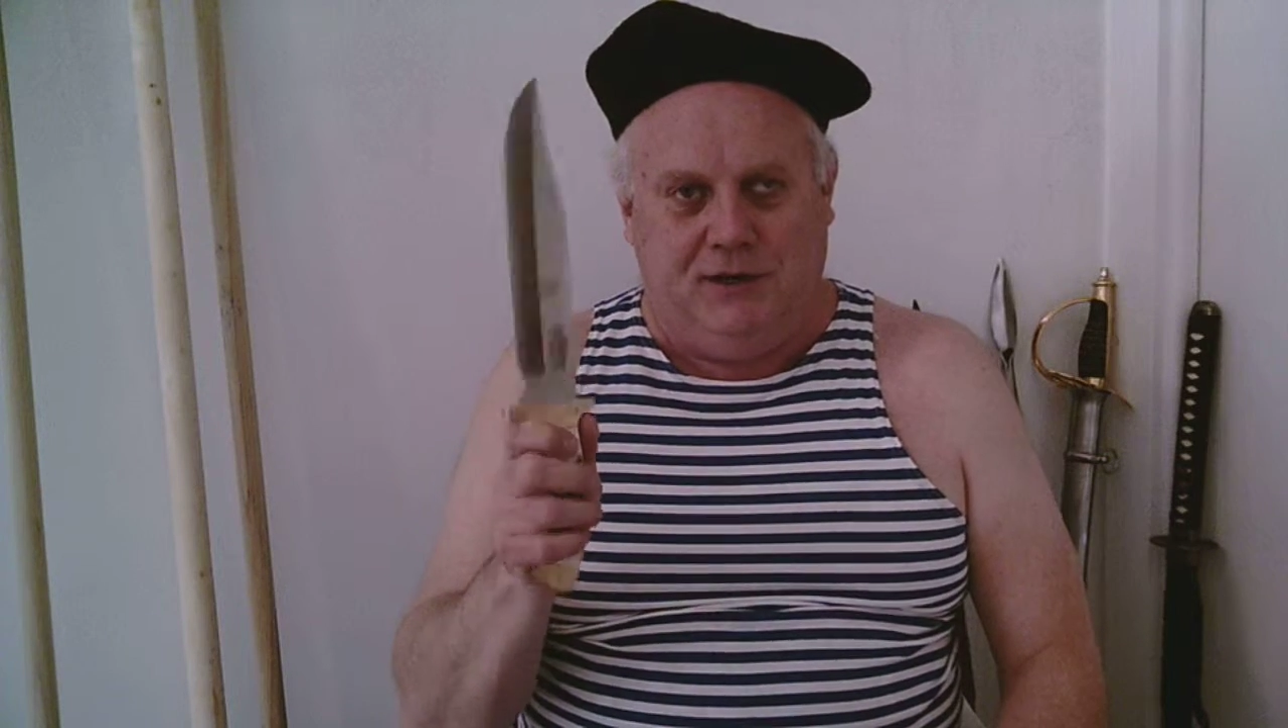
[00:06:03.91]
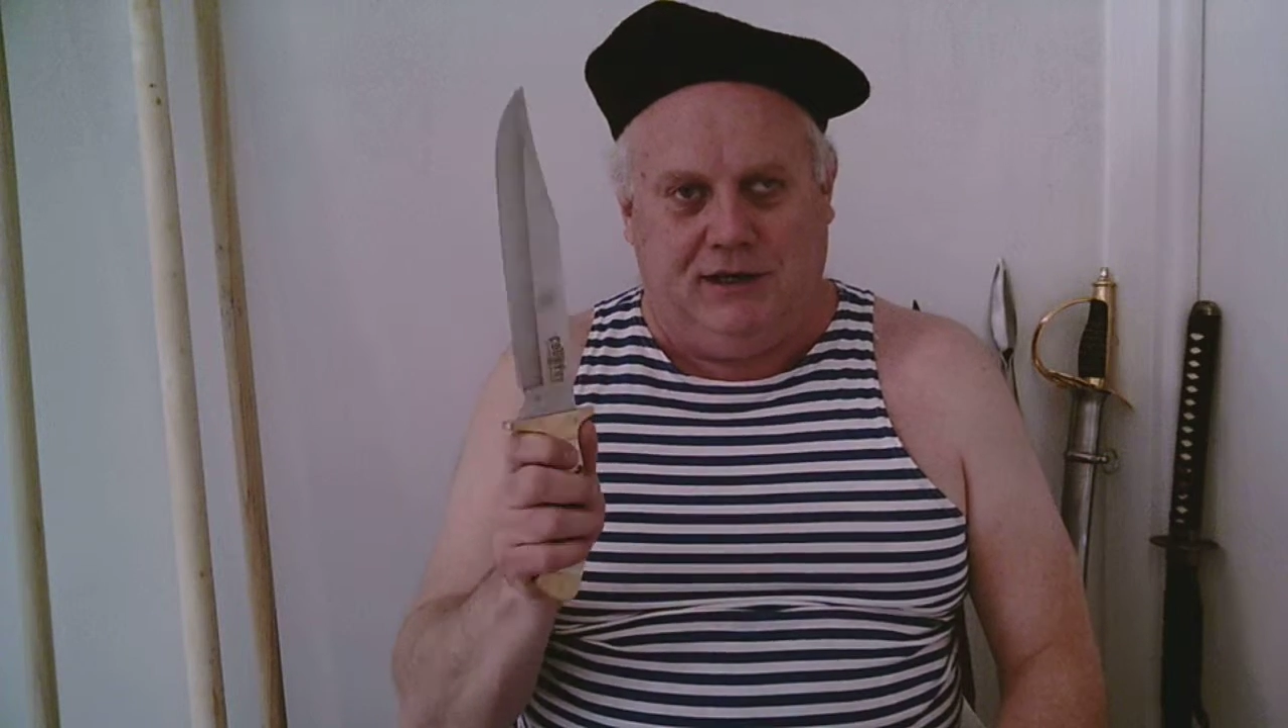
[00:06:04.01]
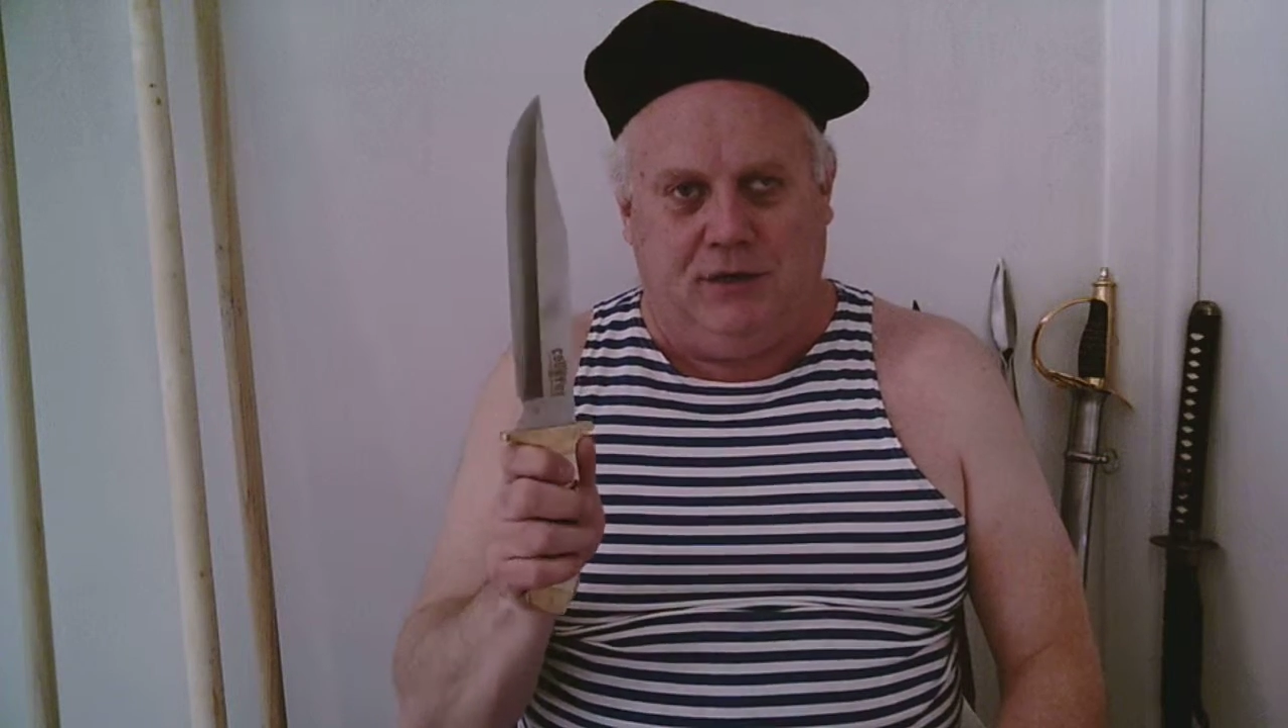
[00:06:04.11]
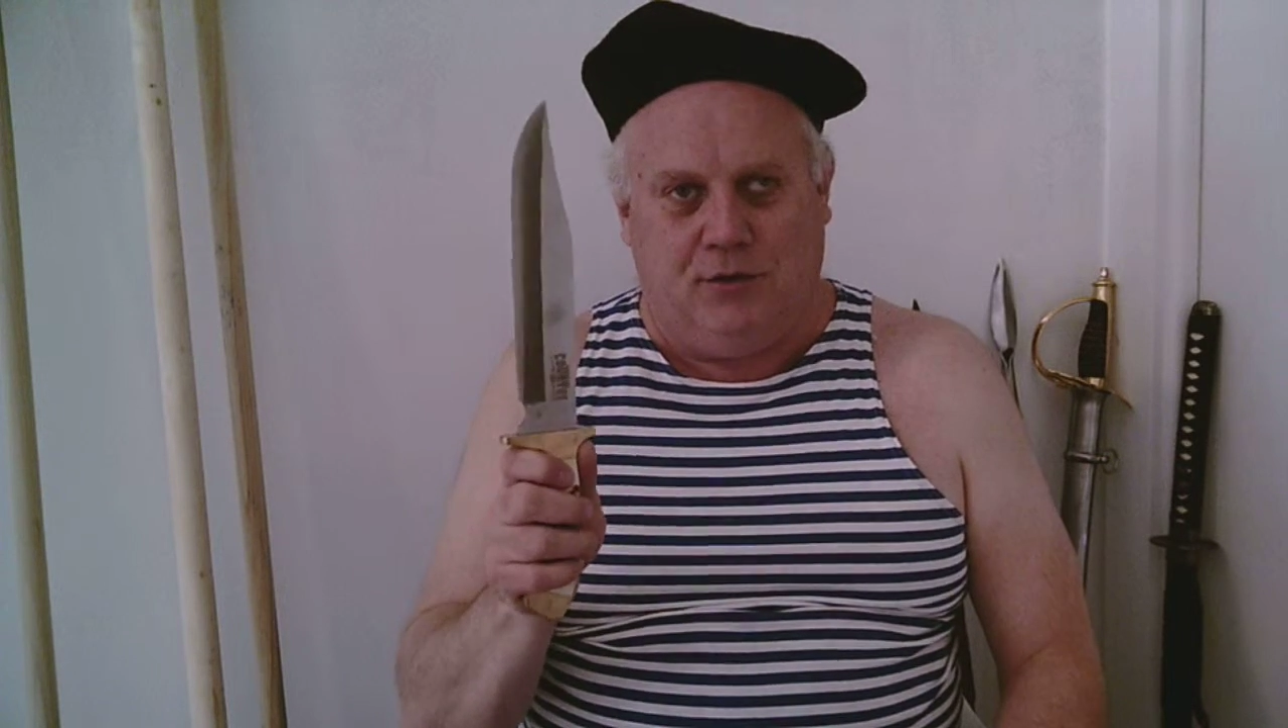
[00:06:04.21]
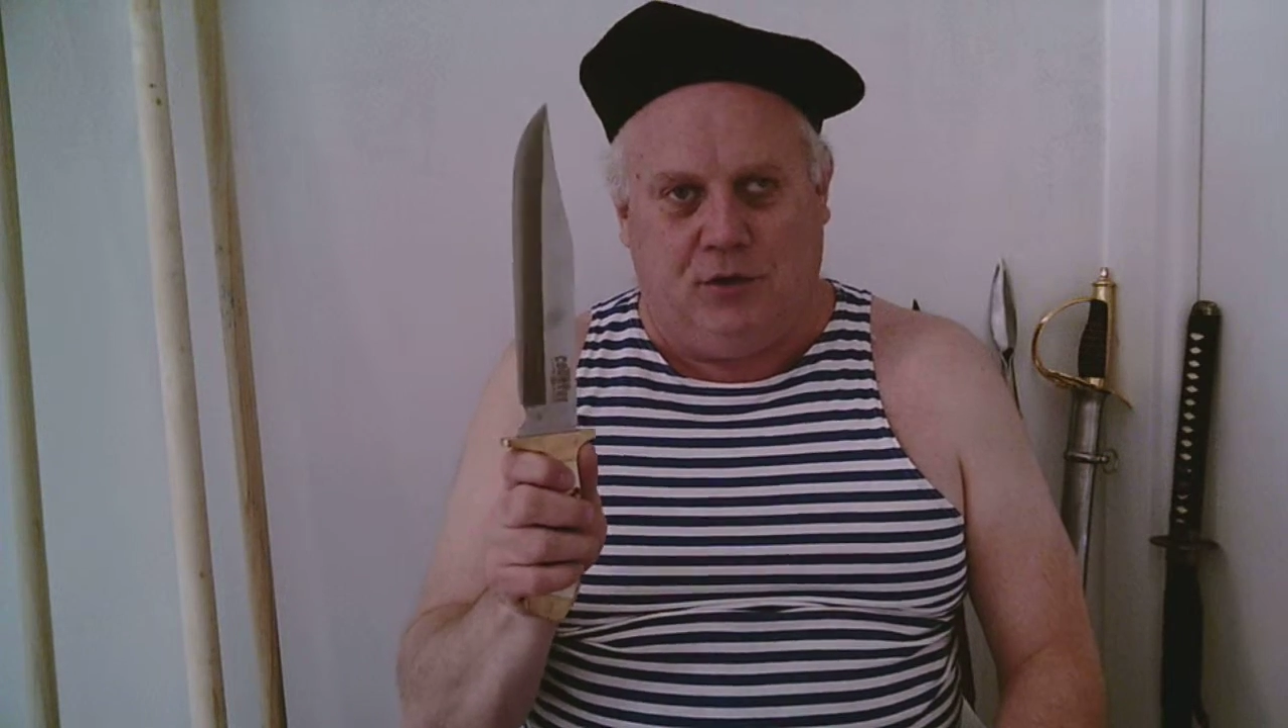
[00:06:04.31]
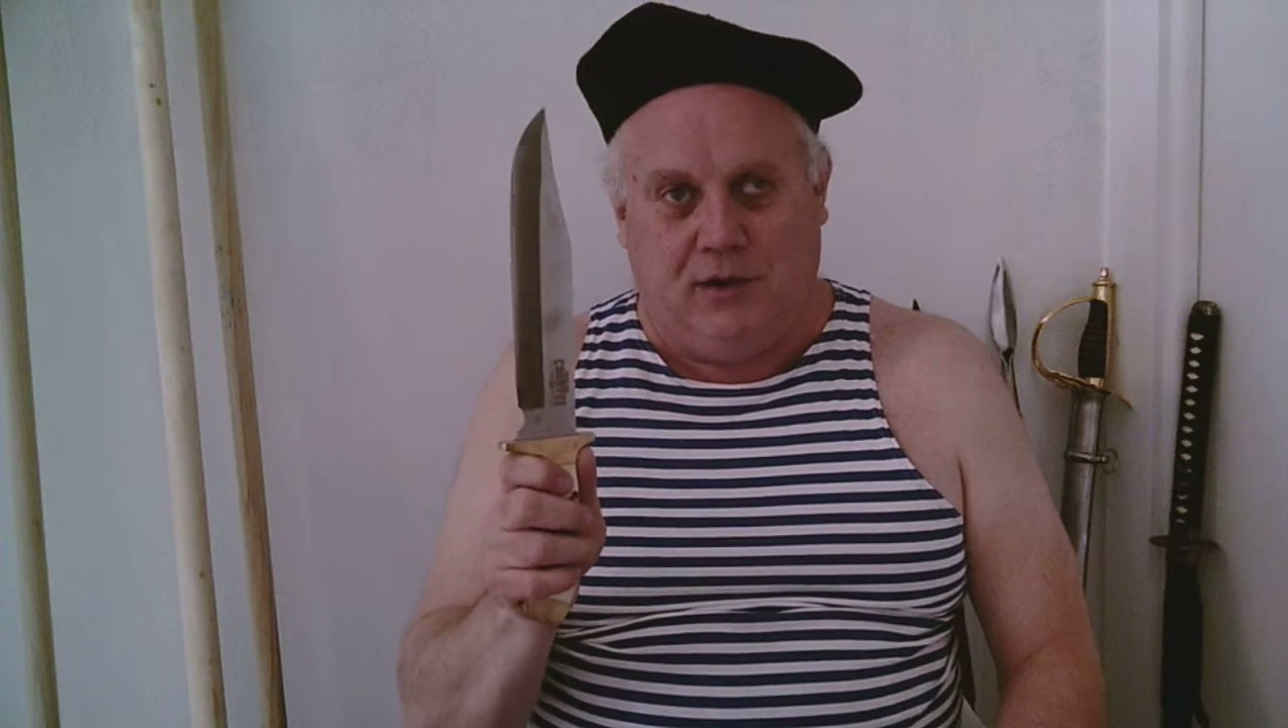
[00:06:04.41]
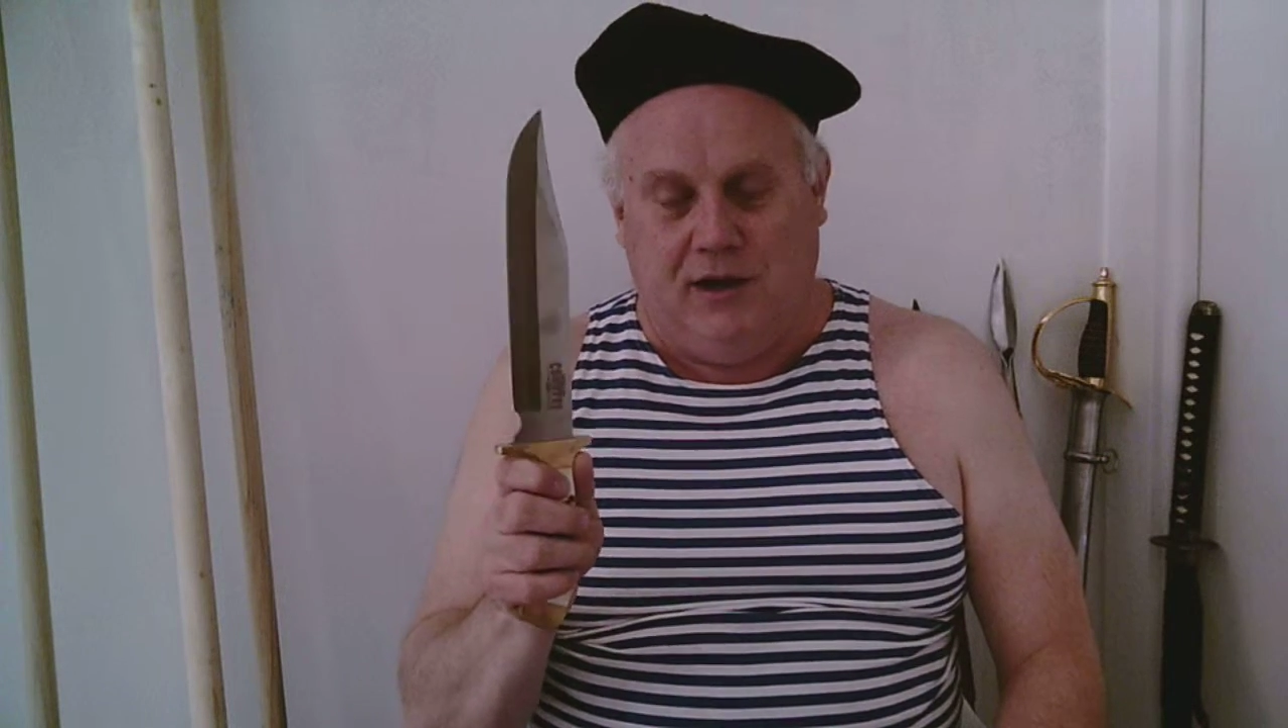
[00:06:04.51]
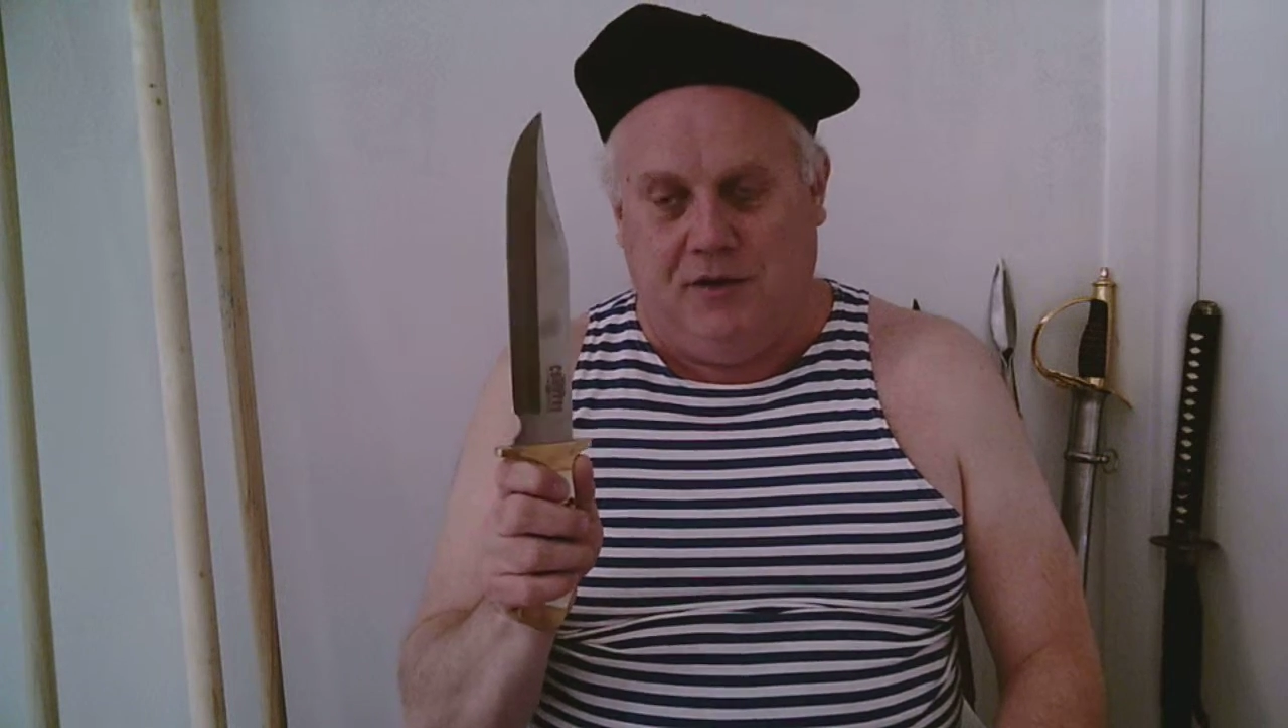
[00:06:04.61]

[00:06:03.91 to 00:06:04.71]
for me to carry